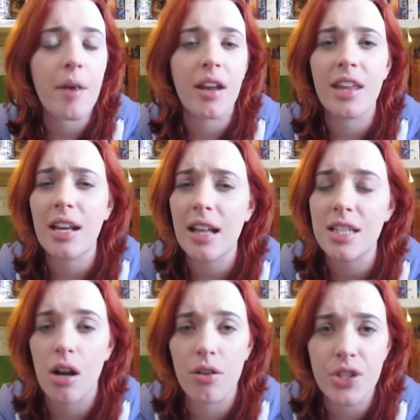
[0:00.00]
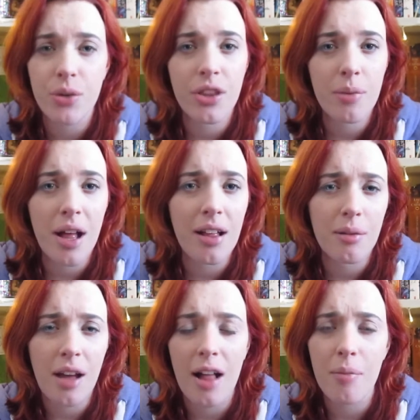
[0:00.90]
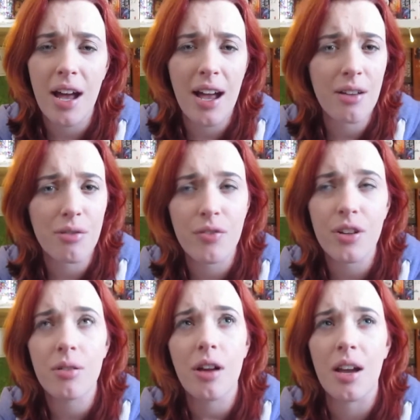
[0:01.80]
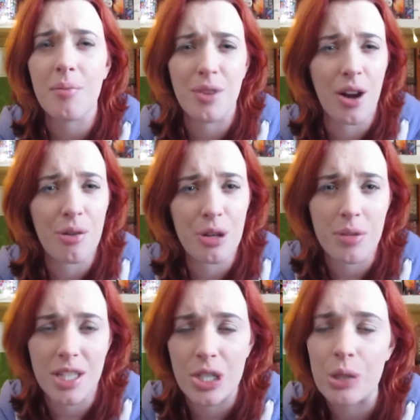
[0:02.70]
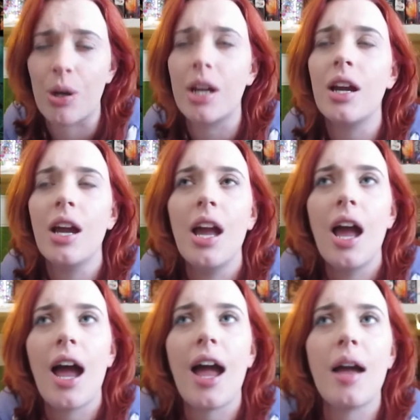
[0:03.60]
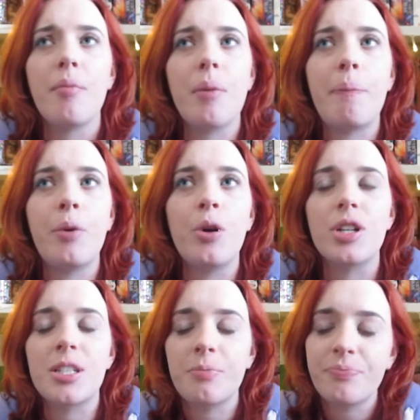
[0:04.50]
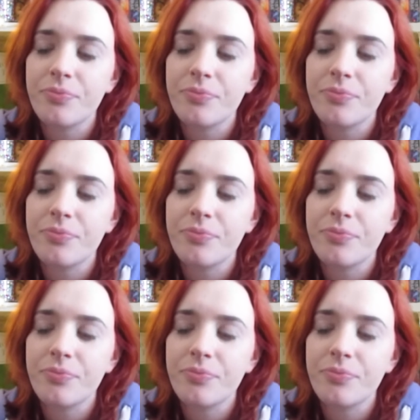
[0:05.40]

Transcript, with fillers: and I think that's also on the Mal Altamaha River, I'm not 100% sure, um, but